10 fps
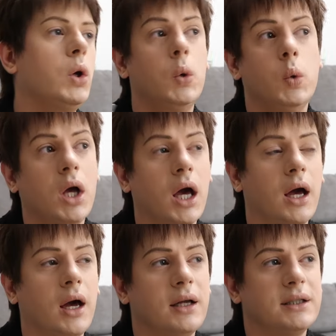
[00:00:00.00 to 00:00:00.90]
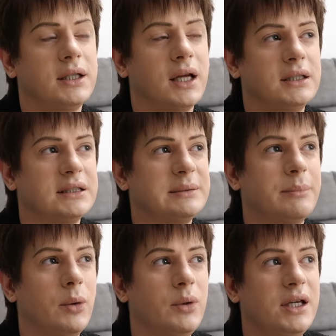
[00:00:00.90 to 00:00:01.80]
hookah, like
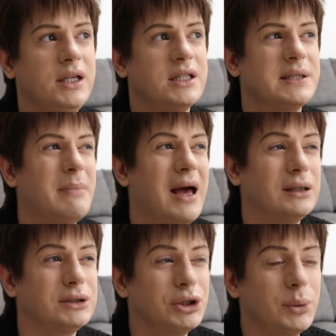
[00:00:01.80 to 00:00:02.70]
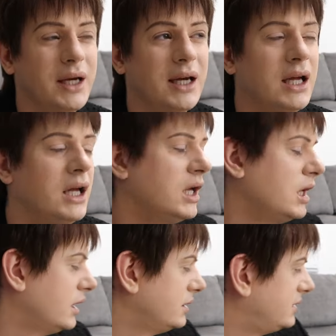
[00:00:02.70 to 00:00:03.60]
smoky smell to it,
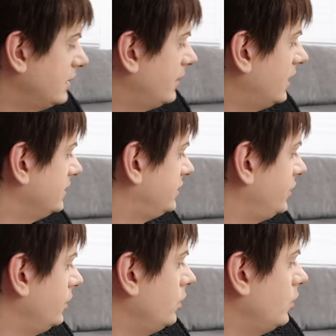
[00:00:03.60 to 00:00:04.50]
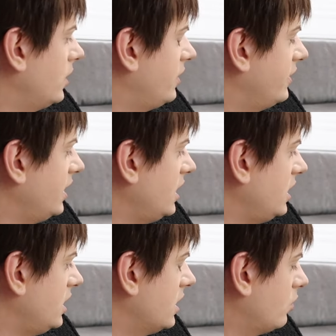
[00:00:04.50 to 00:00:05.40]
similar to
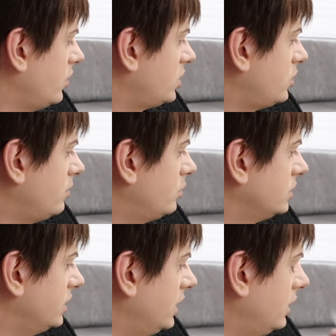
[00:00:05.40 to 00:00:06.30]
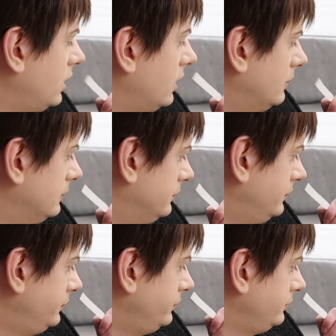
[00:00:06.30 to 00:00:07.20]
the, which one was it?
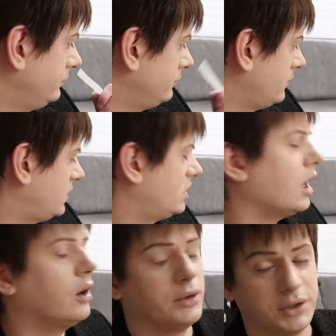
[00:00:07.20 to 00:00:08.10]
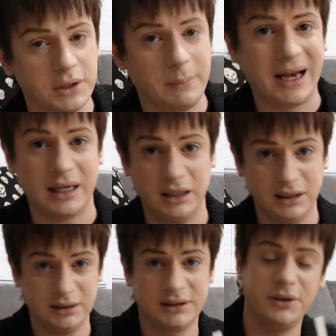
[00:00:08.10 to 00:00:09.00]
The
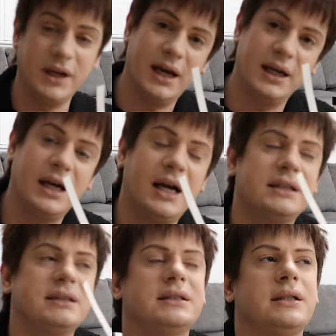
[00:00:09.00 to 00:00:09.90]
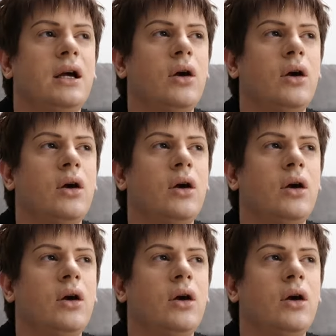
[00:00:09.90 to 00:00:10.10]
tobaccola. So yeah, it has,